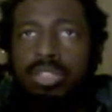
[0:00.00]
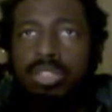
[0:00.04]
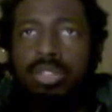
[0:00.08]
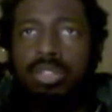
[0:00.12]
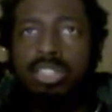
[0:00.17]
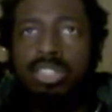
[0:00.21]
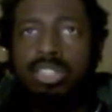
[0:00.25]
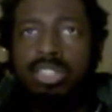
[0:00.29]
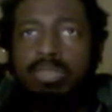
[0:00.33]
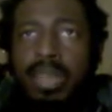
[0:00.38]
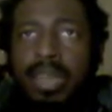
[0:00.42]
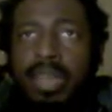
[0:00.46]

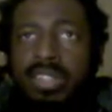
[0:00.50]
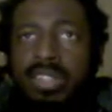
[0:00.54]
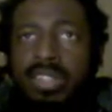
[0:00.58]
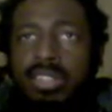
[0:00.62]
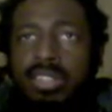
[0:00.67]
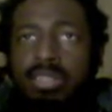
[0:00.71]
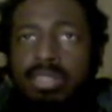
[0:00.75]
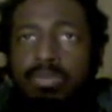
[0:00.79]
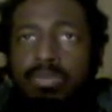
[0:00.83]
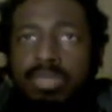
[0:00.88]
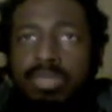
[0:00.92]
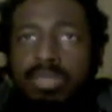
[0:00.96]
expected
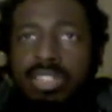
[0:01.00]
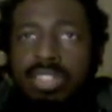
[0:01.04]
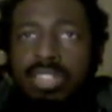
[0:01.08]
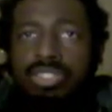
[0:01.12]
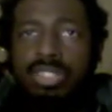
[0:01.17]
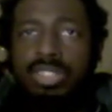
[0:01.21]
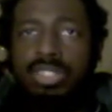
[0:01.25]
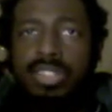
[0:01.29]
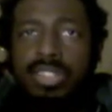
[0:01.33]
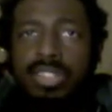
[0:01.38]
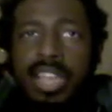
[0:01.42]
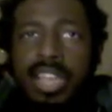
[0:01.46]

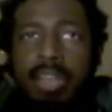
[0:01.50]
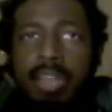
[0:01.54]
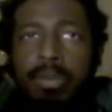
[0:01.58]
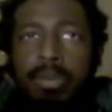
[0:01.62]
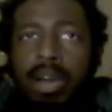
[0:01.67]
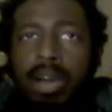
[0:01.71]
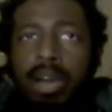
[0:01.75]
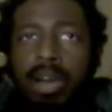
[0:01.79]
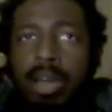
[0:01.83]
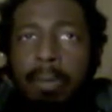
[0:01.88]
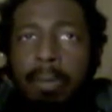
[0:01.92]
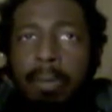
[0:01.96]
completion date
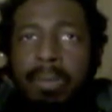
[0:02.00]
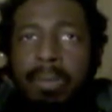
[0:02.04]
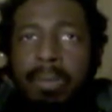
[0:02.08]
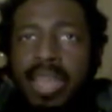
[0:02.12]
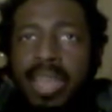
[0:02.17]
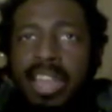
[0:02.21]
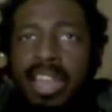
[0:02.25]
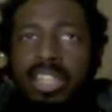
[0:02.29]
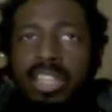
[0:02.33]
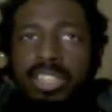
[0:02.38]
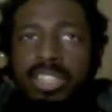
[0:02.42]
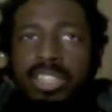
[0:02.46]
upon
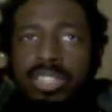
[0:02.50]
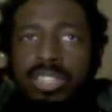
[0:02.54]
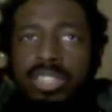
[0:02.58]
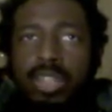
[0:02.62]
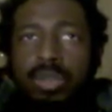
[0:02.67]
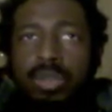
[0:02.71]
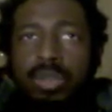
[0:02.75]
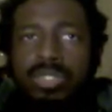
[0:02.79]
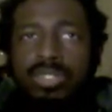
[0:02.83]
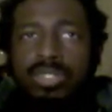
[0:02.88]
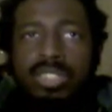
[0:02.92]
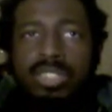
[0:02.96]
getting
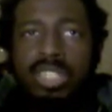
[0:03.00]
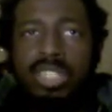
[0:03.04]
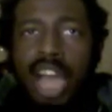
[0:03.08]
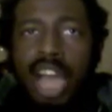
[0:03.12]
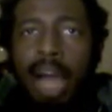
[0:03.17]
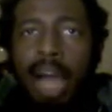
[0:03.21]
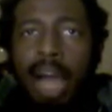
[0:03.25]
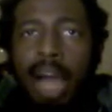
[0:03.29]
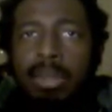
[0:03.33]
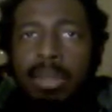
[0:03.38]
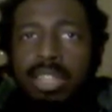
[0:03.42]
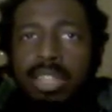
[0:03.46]
Ghosts and
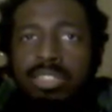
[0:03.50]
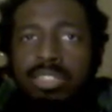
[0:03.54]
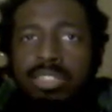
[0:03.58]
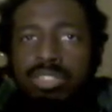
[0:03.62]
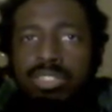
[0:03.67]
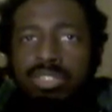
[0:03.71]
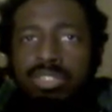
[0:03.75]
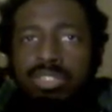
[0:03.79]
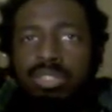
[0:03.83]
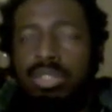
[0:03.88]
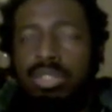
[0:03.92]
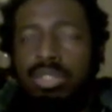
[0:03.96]

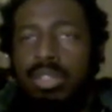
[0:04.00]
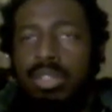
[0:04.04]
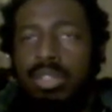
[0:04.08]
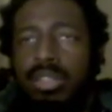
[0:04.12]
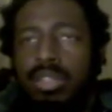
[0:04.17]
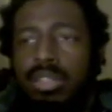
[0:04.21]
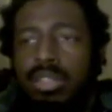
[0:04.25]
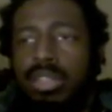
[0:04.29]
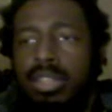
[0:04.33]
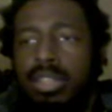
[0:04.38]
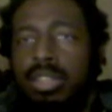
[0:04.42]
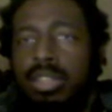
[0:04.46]
Goblins,
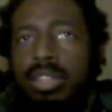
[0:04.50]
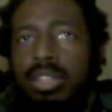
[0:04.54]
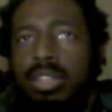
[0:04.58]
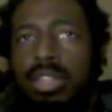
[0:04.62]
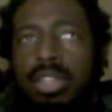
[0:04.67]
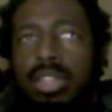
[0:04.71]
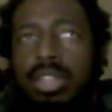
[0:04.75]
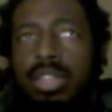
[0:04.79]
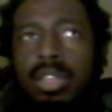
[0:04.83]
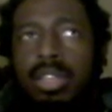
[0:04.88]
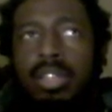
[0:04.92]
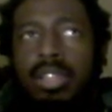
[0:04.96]

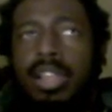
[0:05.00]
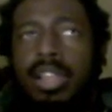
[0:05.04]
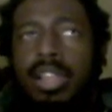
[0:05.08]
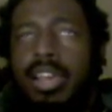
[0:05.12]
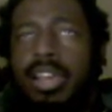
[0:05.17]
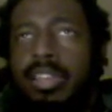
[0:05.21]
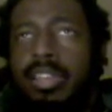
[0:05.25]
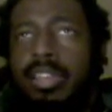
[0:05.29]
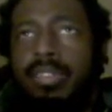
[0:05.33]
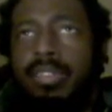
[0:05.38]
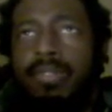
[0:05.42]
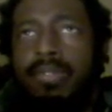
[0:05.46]

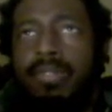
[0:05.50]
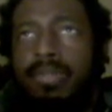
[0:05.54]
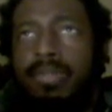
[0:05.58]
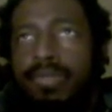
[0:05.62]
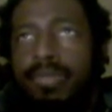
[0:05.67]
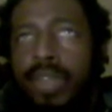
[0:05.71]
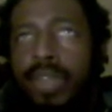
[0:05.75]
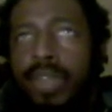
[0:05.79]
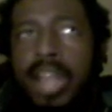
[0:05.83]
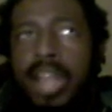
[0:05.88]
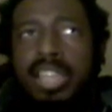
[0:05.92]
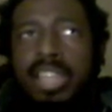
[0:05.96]
like,
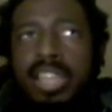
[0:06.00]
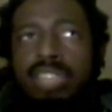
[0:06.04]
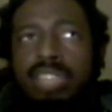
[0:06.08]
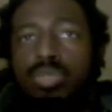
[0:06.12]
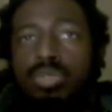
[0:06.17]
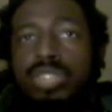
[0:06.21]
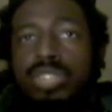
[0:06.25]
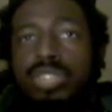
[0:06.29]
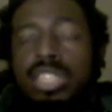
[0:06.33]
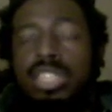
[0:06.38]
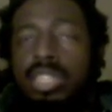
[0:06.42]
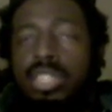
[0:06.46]
for NES
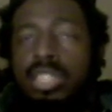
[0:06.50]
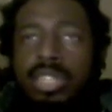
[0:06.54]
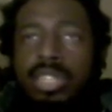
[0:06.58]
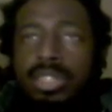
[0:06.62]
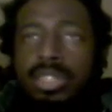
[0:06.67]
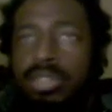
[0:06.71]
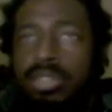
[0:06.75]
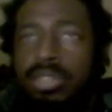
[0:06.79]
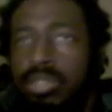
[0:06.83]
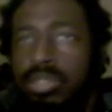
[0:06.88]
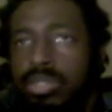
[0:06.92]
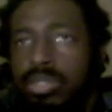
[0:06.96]
was in
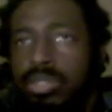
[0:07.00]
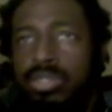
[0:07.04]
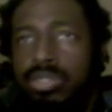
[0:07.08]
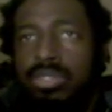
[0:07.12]
years.